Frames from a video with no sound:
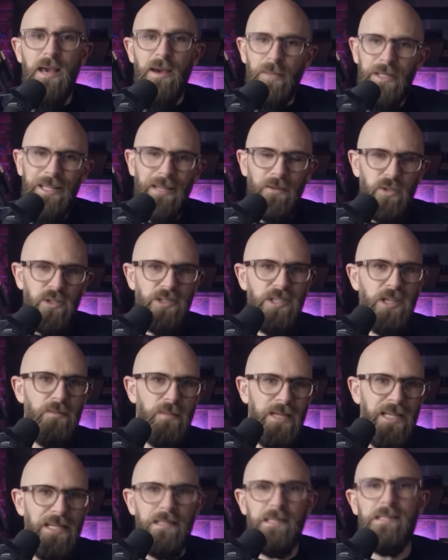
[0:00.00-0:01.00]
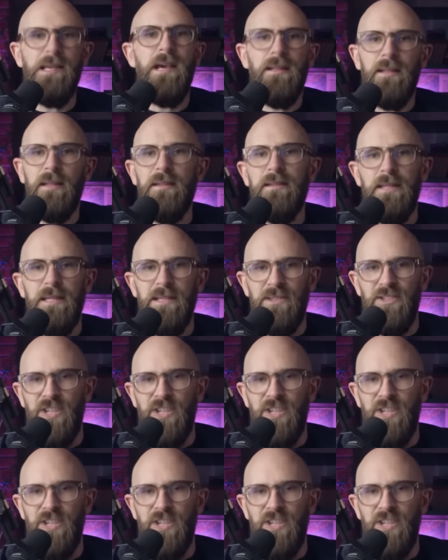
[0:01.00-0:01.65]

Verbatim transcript: but that also means that these